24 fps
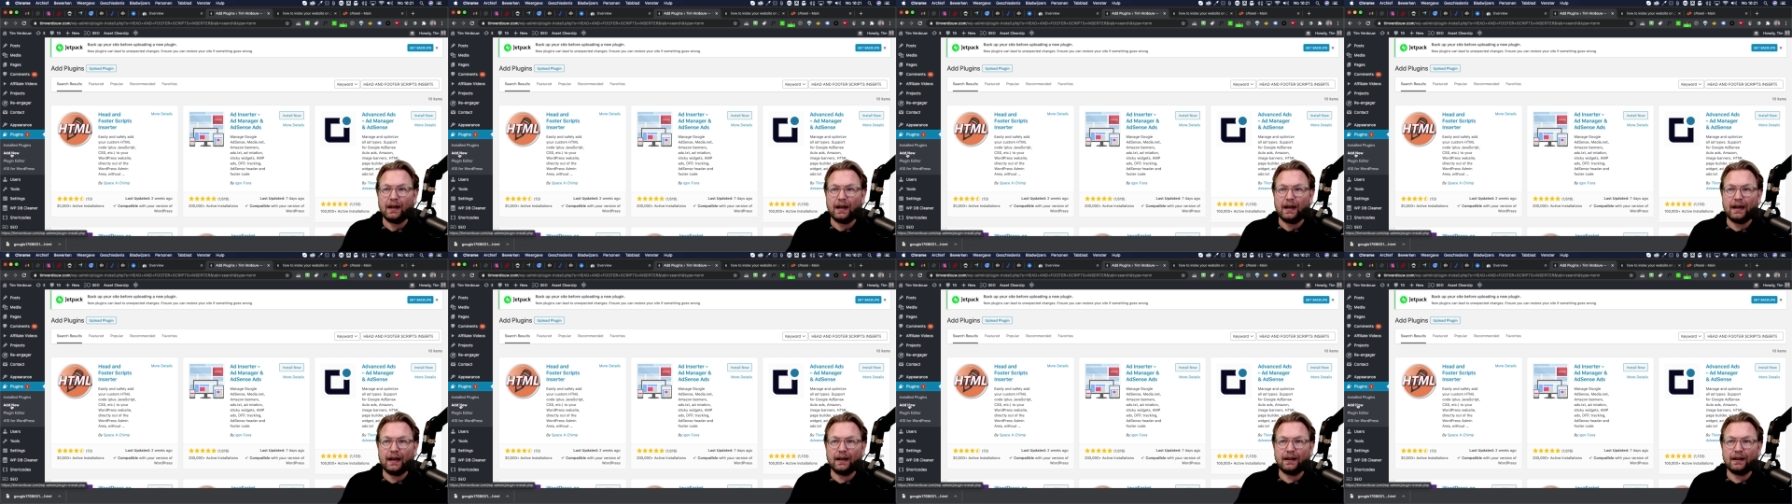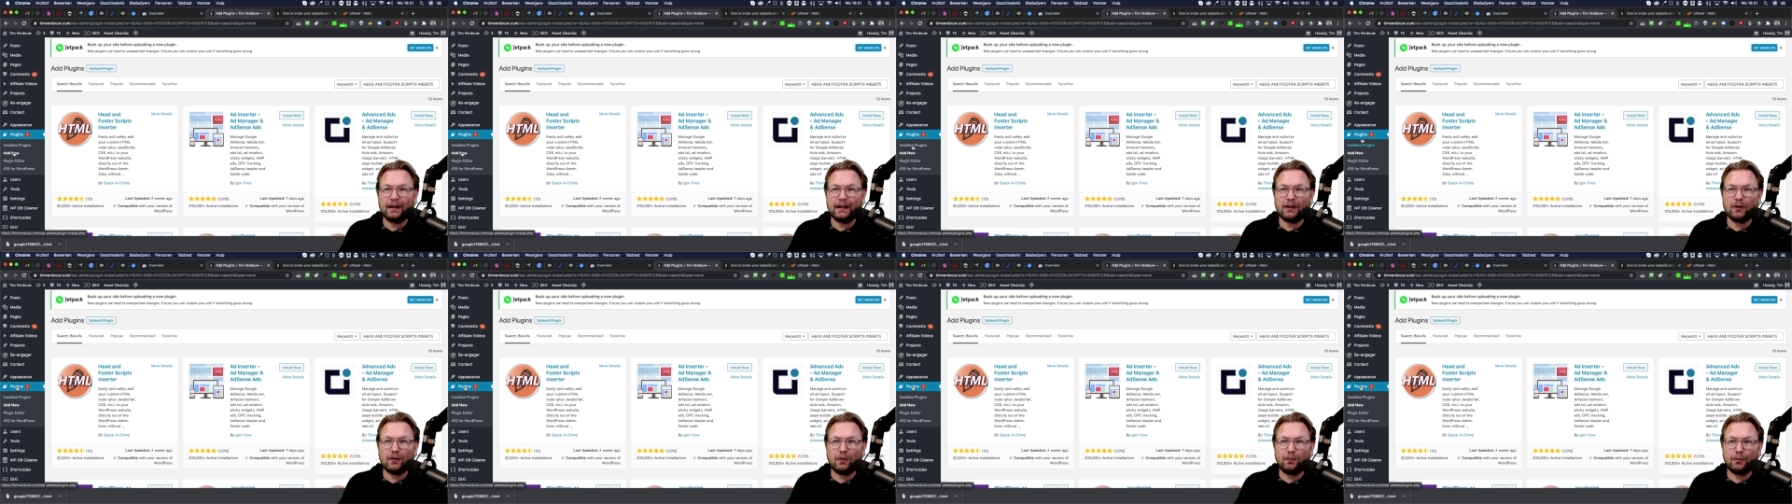and
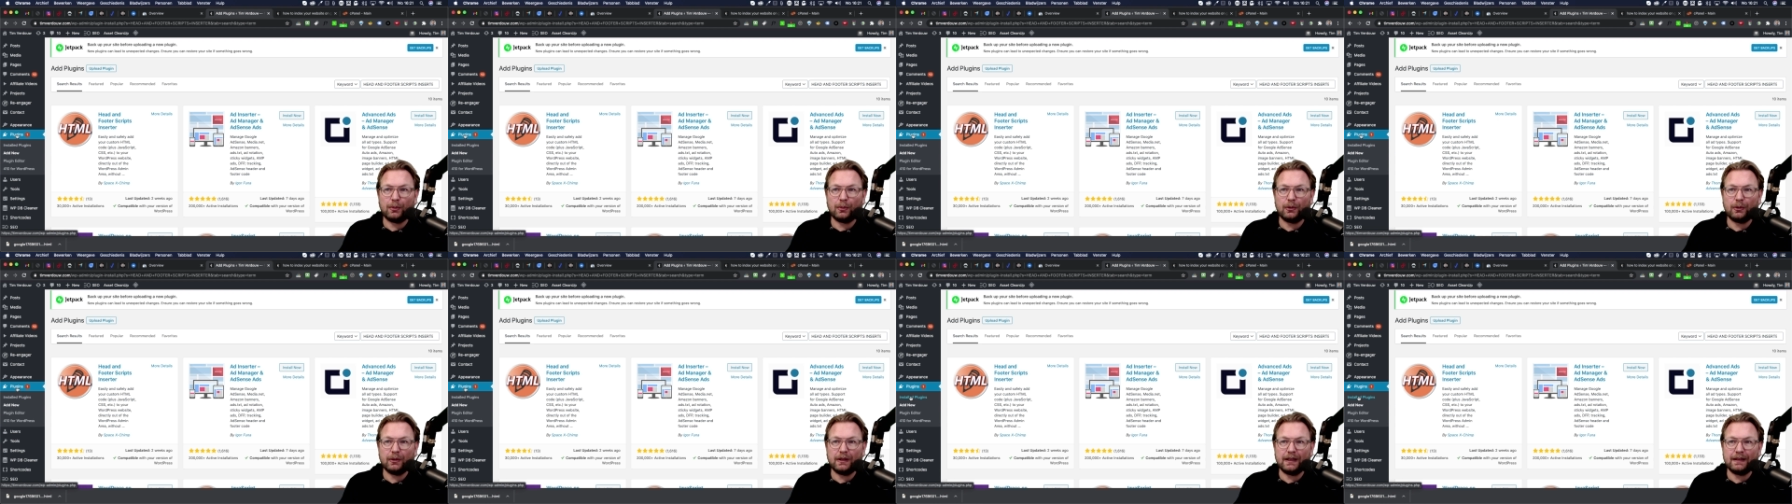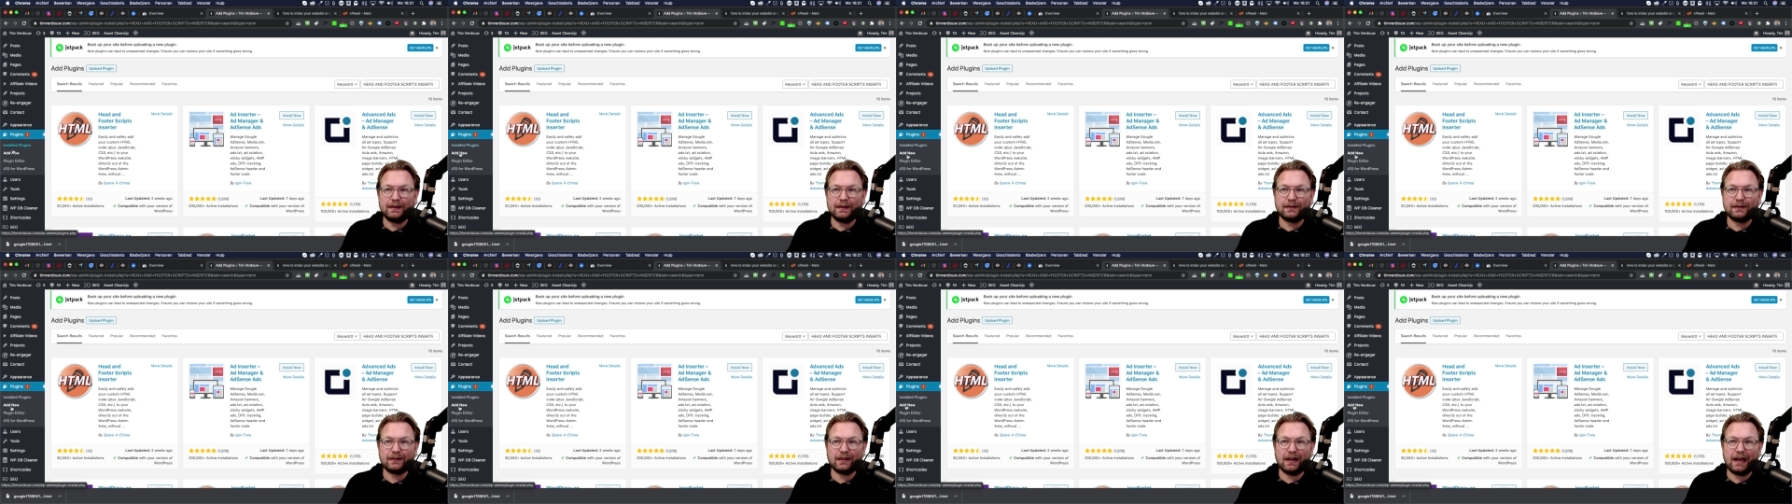click on
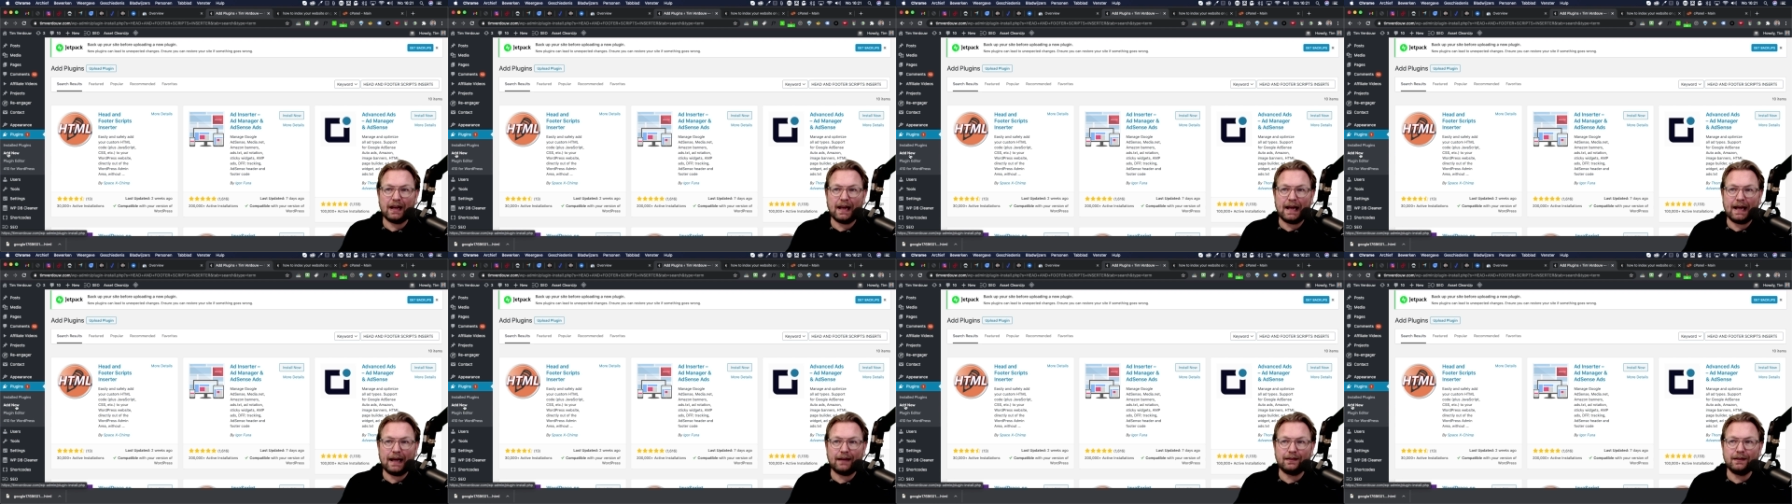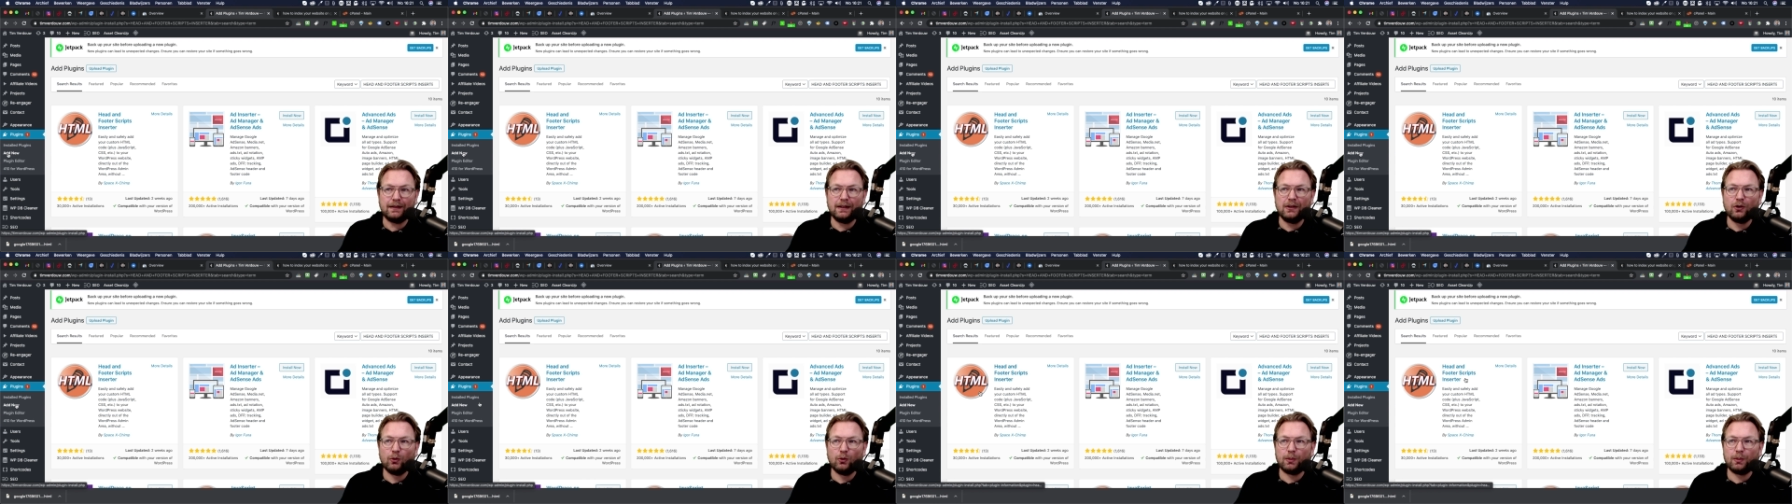plugins, add
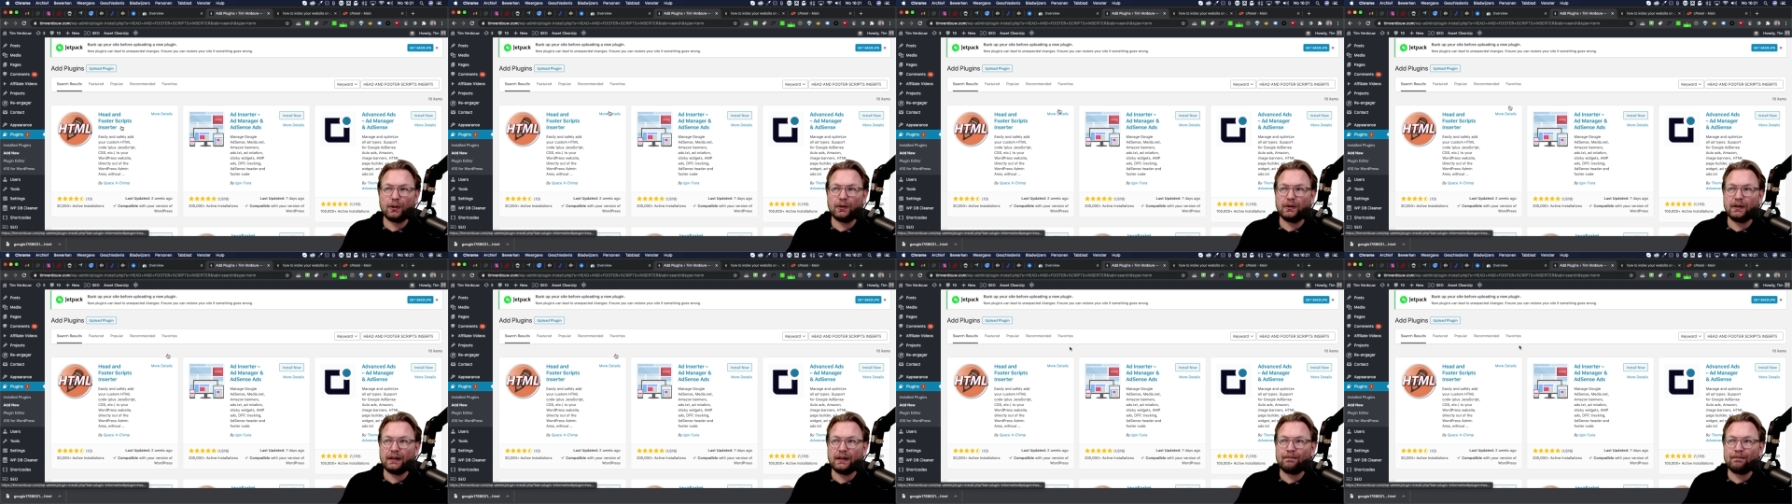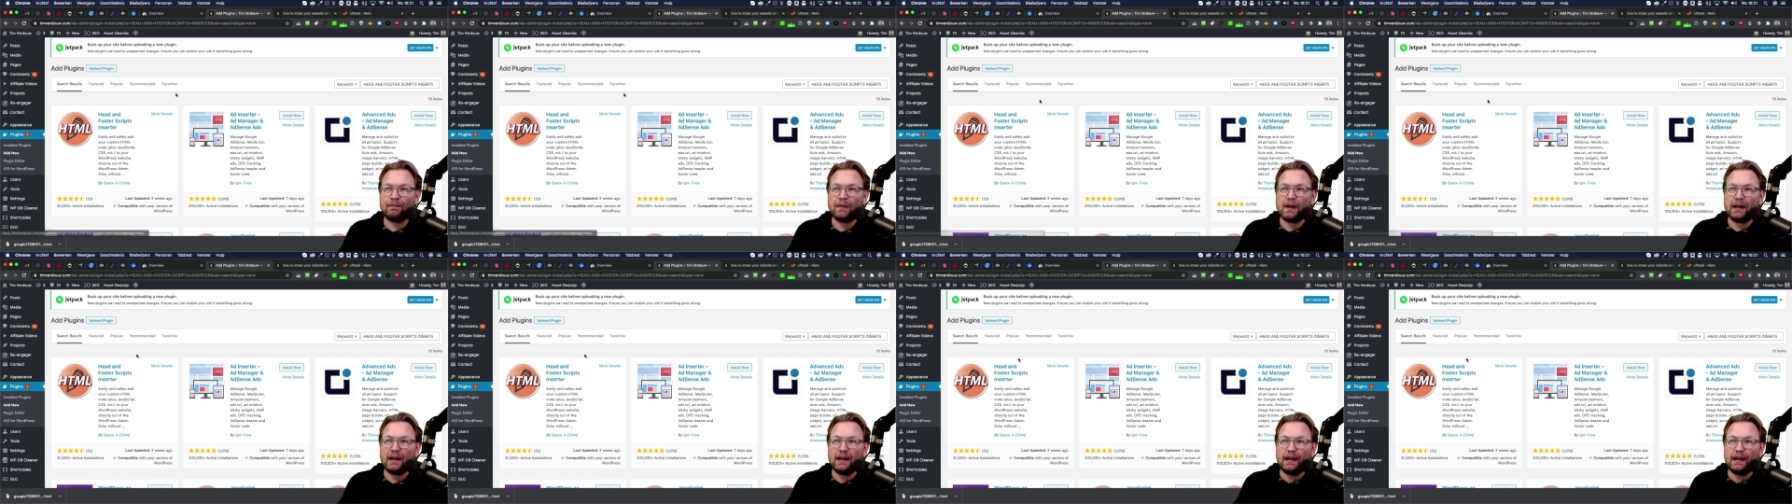new plugin,